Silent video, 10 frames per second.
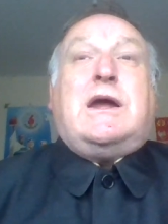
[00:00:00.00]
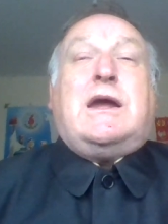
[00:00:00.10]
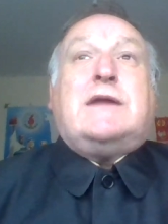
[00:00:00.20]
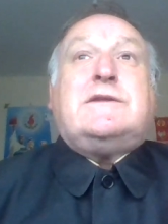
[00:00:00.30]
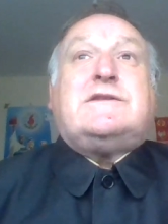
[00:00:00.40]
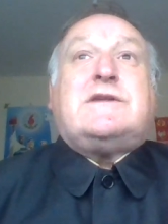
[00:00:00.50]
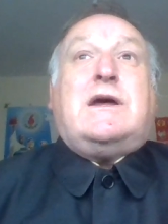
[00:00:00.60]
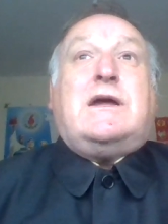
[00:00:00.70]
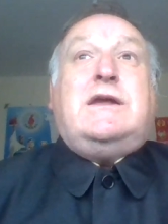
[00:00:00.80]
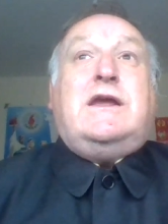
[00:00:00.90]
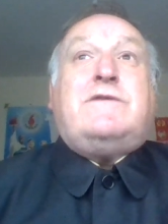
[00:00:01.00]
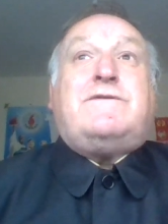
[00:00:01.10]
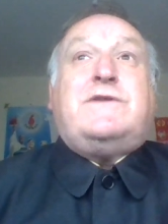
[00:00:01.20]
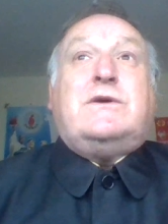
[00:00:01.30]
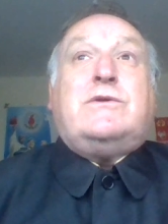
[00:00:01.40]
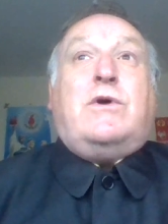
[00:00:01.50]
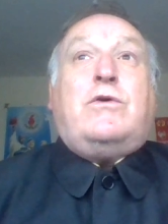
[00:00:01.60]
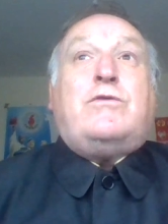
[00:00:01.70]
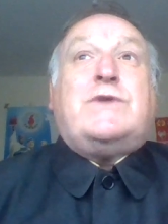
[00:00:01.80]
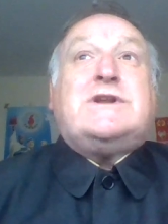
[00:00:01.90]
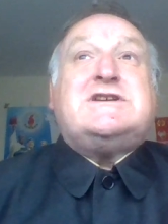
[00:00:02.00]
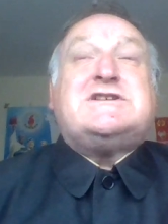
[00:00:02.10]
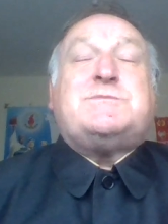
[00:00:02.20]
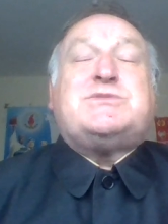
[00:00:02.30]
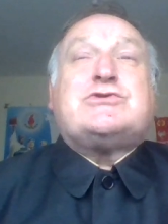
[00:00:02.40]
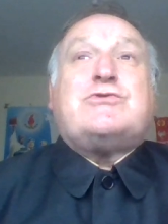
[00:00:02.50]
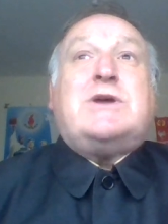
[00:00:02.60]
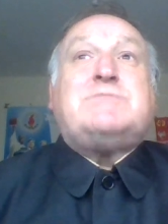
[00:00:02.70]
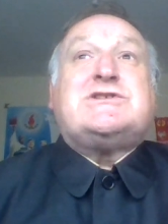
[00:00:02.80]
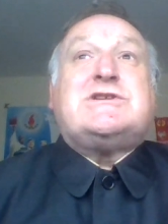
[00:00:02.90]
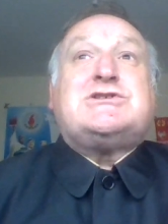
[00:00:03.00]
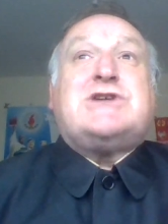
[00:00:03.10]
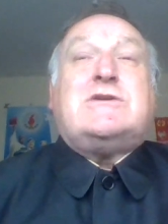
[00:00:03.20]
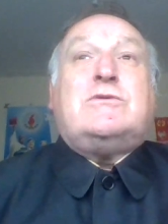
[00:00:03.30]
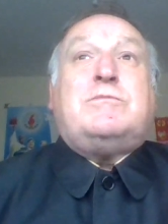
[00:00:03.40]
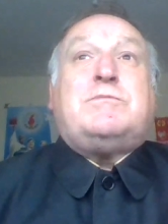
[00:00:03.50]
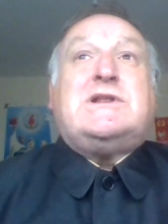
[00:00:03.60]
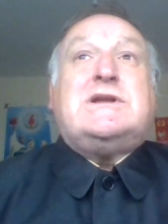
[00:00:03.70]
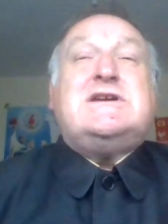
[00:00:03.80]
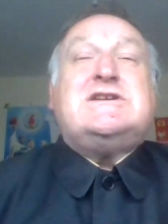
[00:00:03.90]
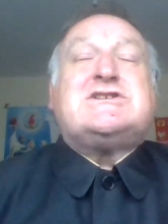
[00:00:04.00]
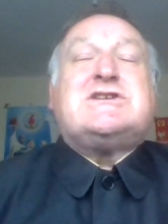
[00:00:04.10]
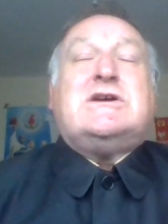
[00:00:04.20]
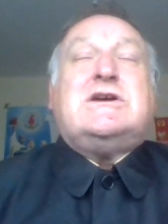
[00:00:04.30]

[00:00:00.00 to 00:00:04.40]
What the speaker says: and if you're not already subscribed to the channel, please